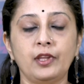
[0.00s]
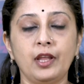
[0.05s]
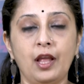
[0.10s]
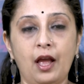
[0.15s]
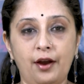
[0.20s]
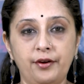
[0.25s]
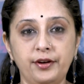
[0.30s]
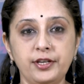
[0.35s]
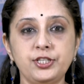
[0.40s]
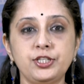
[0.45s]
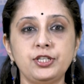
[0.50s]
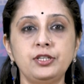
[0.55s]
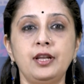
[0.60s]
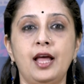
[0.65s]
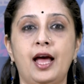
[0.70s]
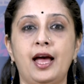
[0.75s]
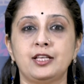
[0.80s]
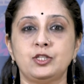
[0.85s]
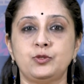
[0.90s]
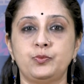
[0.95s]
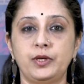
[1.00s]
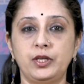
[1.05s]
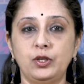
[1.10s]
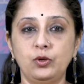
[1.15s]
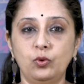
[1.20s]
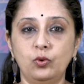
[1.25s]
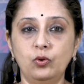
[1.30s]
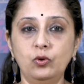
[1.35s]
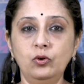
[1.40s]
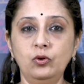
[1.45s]
Harijan, as we
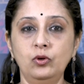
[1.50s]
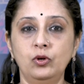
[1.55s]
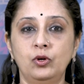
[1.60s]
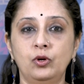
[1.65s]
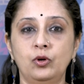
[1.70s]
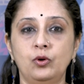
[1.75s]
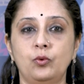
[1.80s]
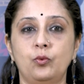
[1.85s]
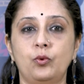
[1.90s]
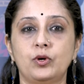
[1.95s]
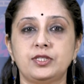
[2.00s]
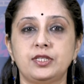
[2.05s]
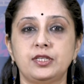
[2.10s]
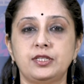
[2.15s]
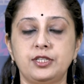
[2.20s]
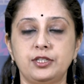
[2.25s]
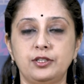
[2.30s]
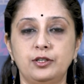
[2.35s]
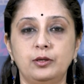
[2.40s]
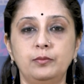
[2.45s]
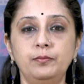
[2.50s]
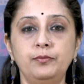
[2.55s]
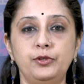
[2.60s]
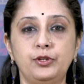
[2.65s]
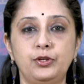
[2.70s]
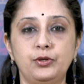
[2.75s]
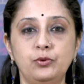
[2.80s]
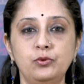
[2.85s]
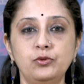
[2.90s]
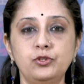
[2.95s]
know, was a term
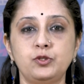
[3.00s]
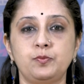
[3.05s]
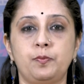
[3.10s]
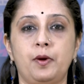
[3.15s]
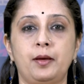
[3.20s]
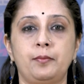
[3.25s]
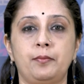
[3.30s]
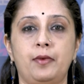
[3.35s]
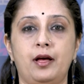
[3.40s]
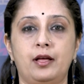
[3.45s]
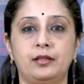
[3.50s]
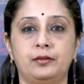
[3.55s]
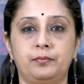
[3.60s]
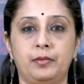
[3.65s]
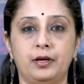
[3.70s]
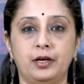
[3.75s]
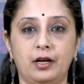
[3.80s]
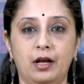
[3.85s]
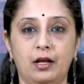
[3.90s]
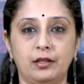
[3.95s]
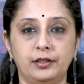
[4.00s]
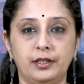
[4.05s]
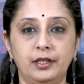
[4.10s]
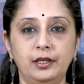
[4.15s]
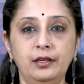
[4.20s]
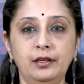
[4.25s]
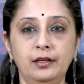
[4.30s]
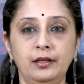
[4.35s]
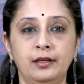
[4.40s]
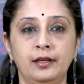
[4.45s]
used by Mahatma Gandhi,